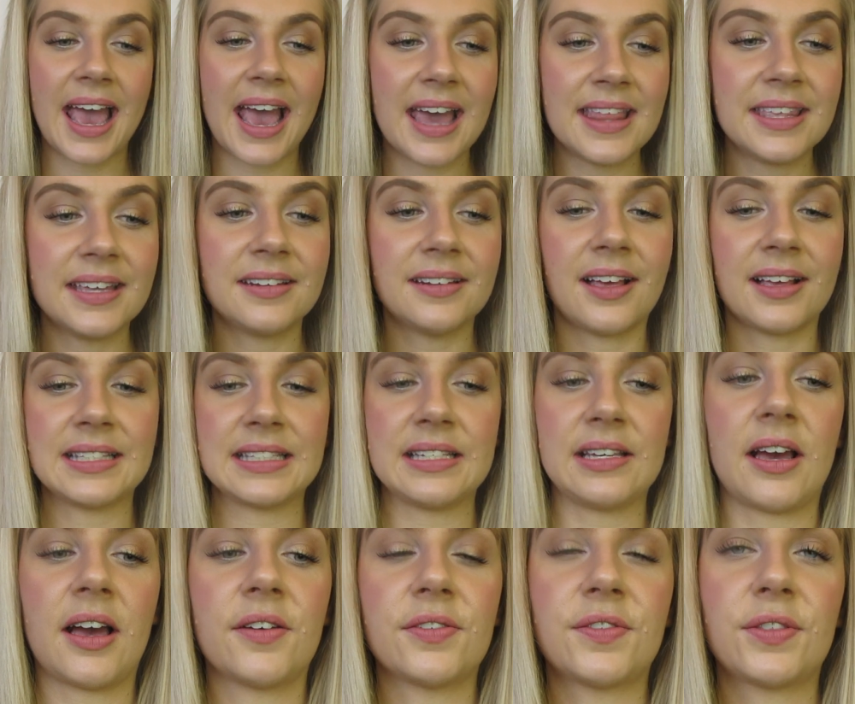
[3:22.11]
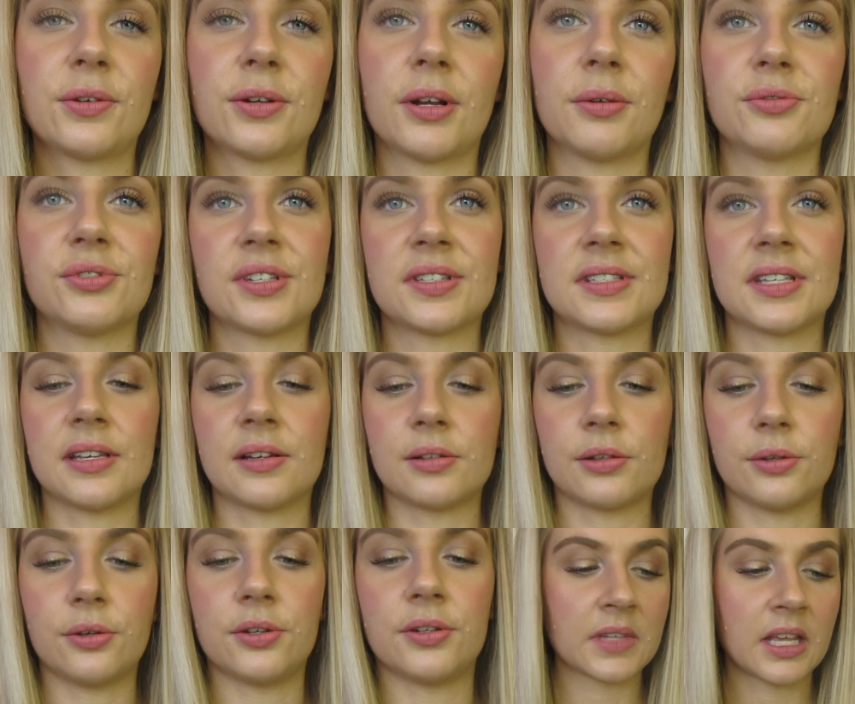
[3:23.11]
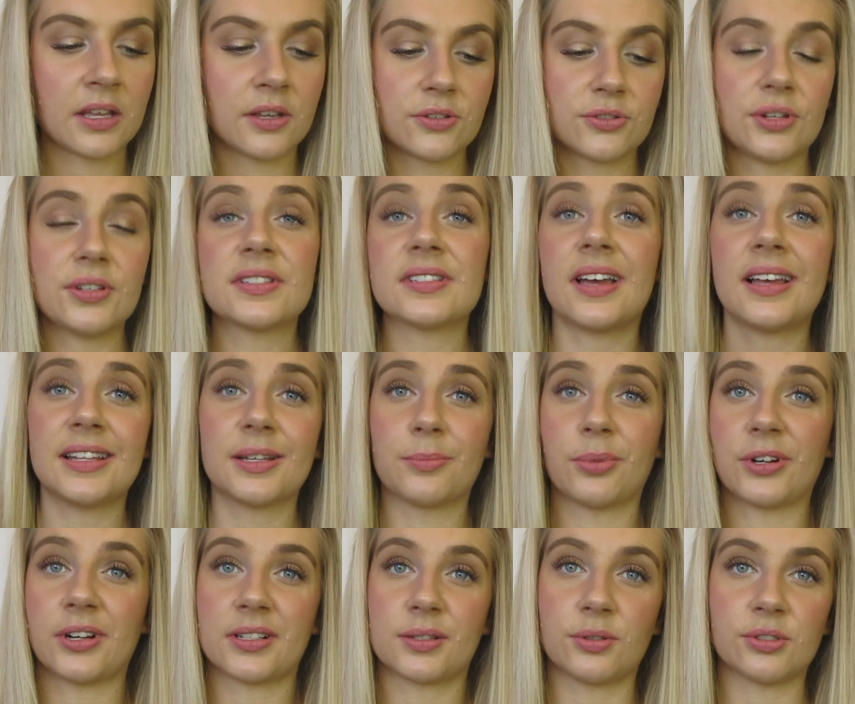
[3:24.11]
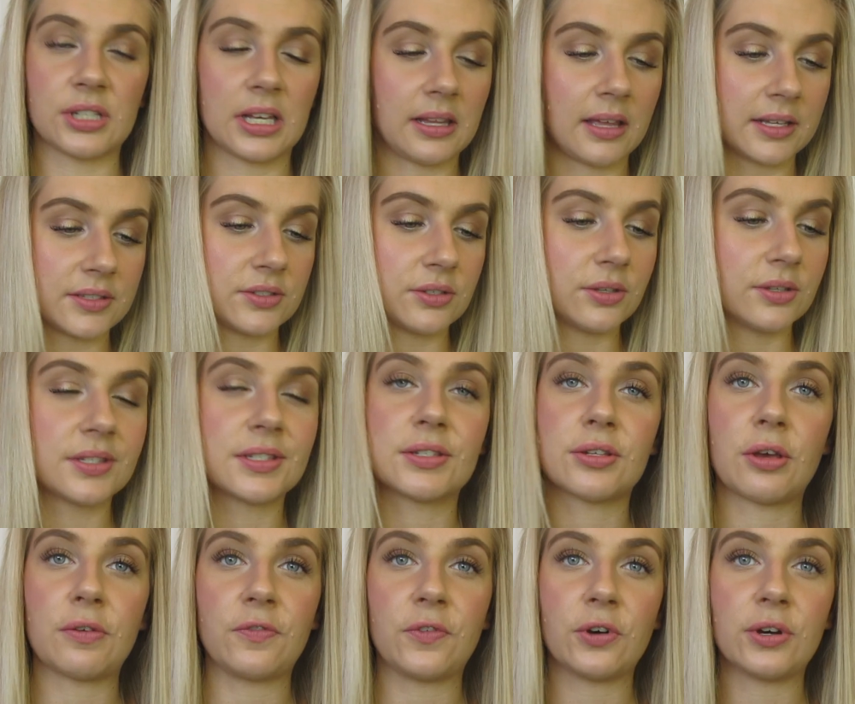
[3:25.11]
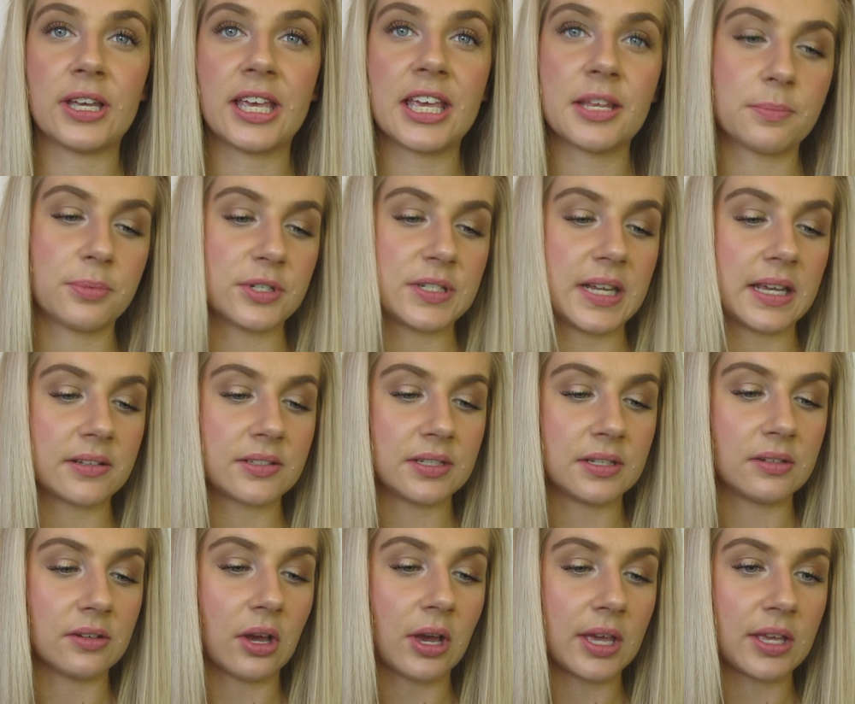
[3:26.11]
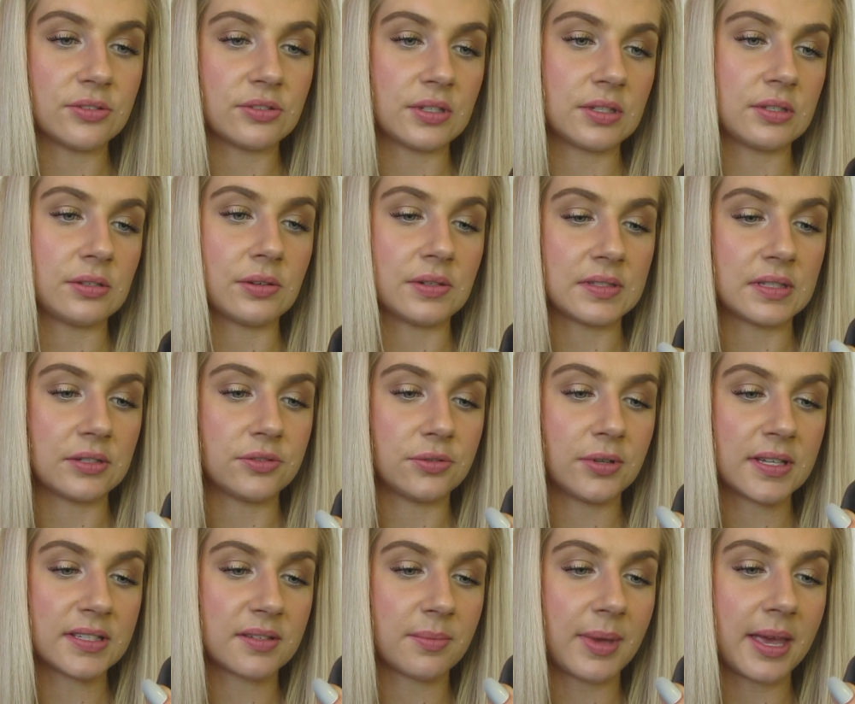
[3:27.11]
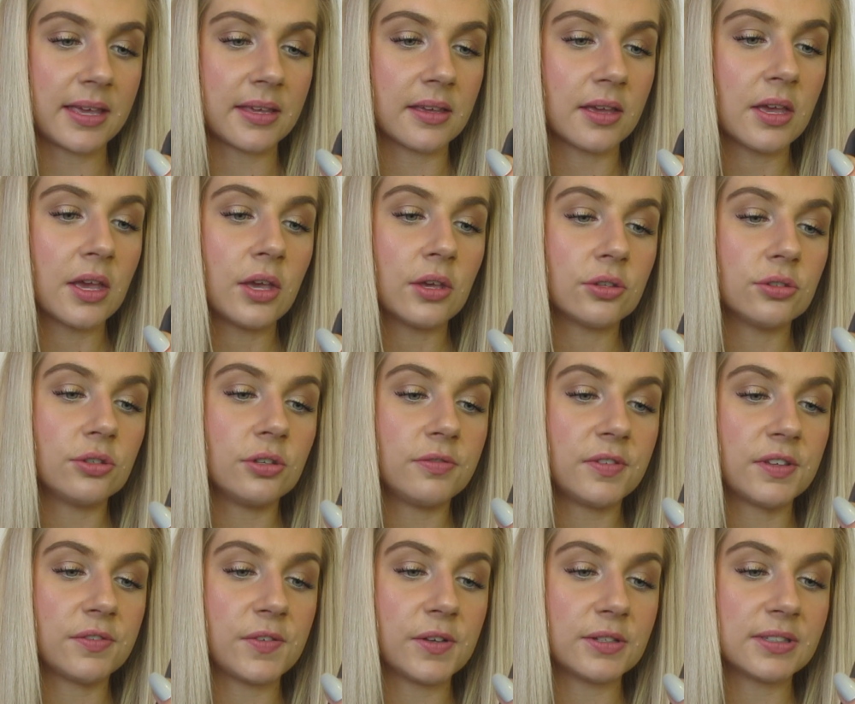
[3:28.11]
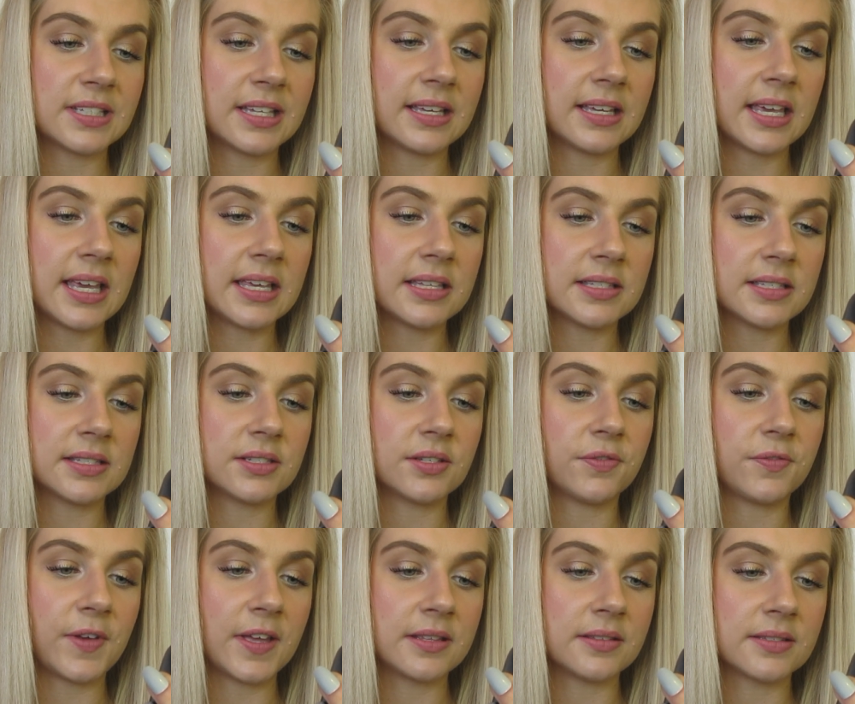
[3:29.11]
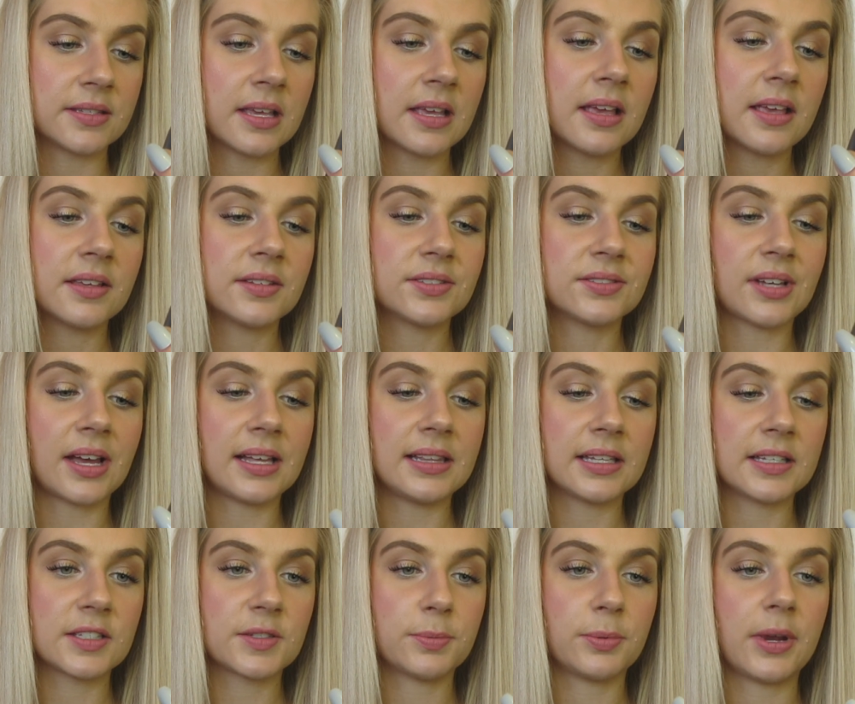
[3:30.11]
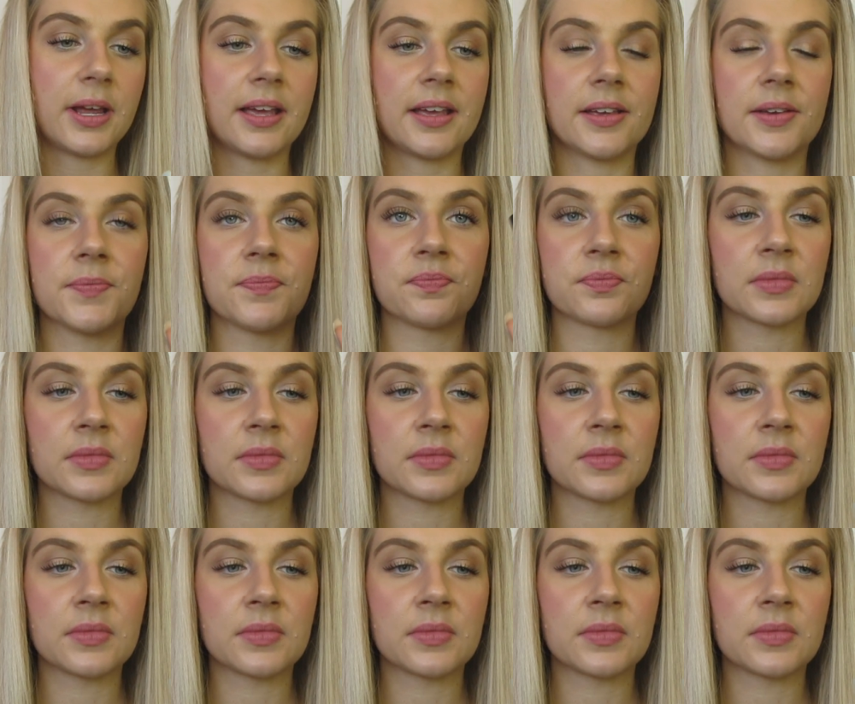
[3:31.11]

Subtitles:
And then lastly, I thought I would just include 2 styling products which I like to use. So for heat protection, I just use the Tresemme UV Filter Heat Defense Styling Spray.